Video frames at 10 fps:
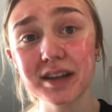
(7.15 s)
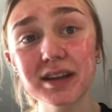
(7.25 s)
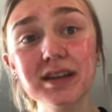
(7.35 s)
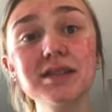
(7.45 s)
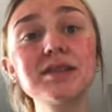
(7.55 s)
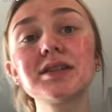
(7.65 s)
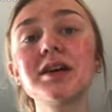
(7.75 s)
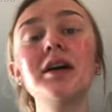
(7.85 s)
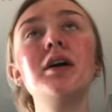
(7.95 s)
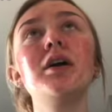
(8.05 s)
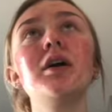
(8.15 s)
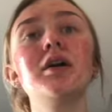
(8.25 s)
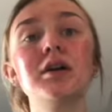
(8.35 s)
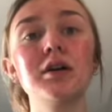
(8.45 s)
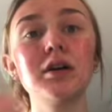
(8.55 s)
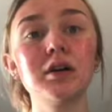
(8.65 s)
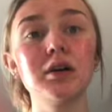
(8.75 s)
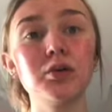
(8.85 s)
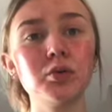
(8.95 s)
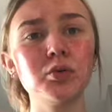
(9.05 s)
this.
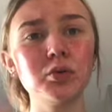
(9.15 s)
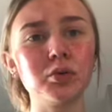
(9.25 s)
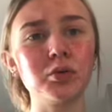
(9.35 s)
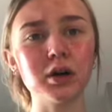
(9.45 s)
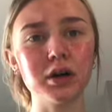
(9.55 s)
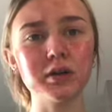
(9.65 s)
Ooh.